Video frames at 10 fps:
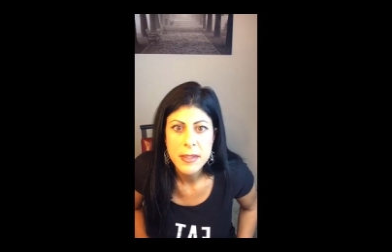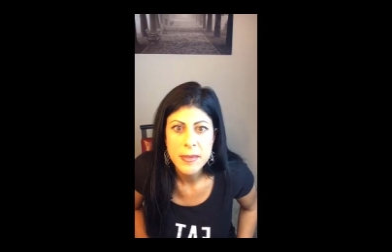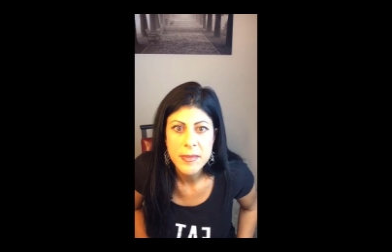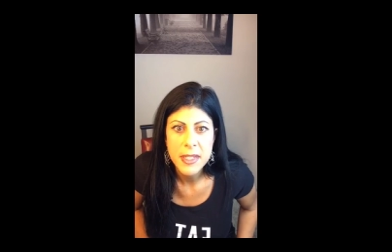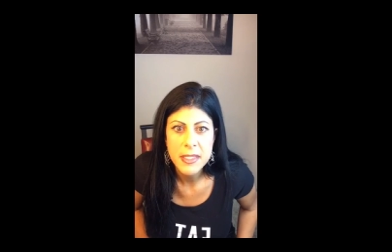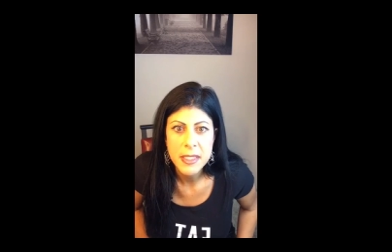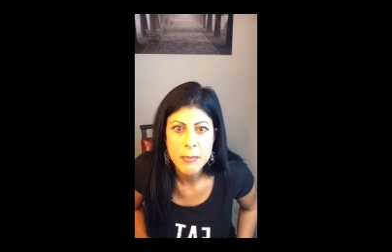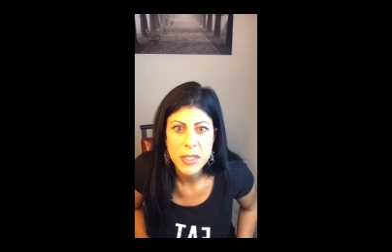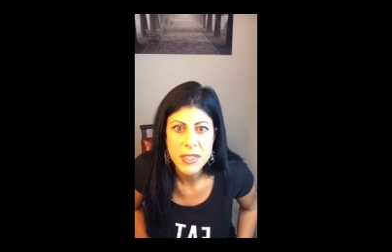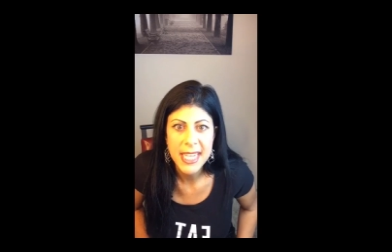Fasting
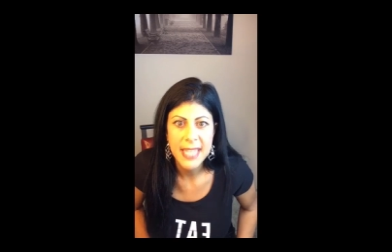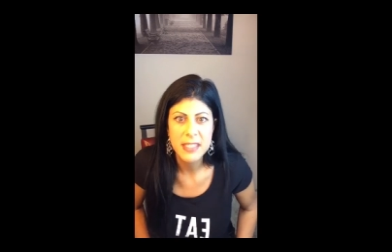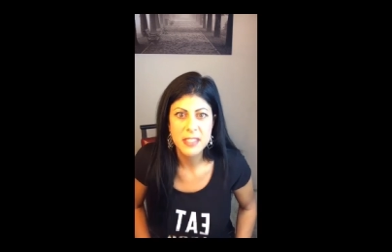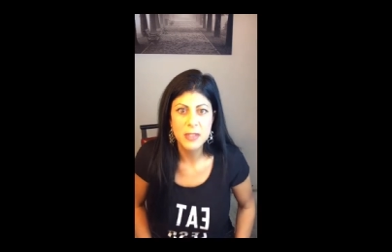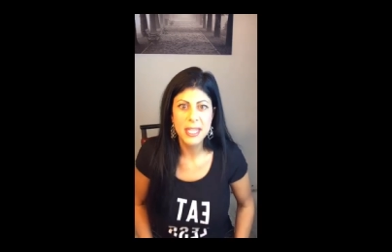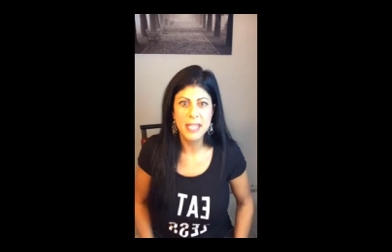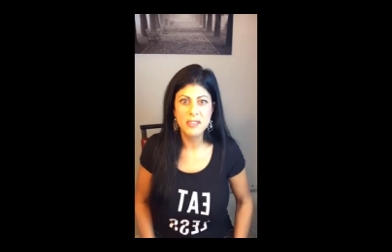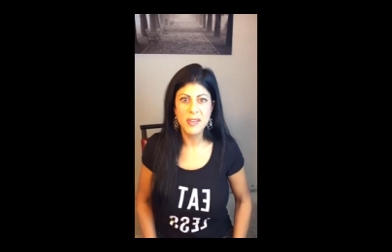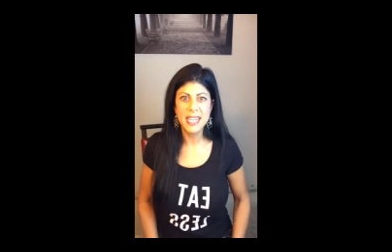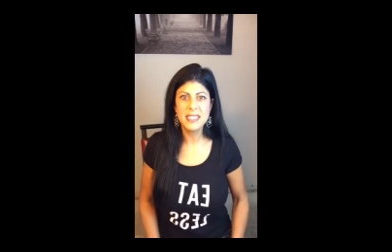builds. Yes. So yes,
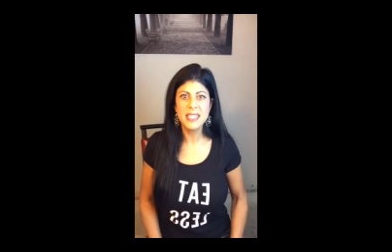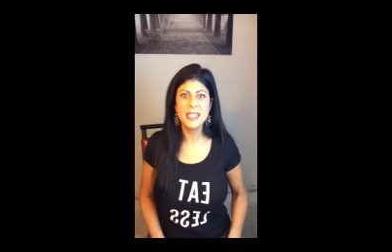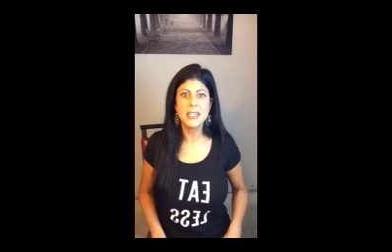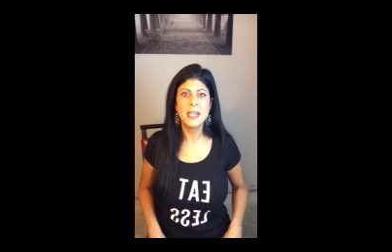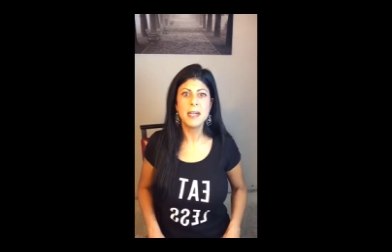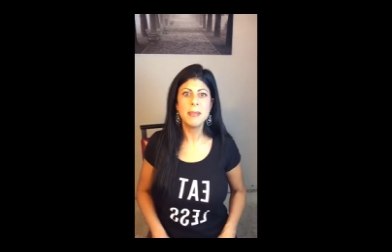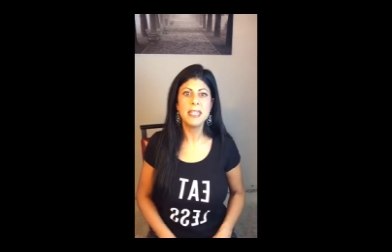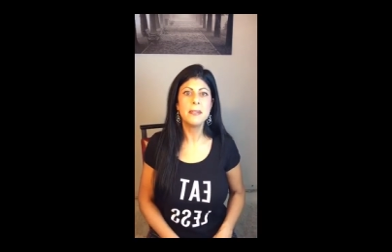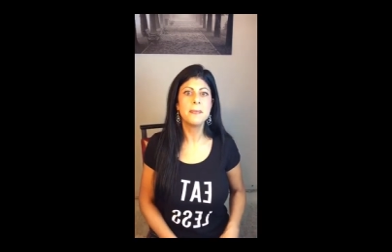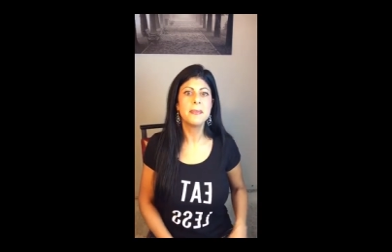fasting, I
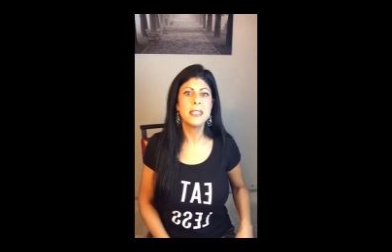mean,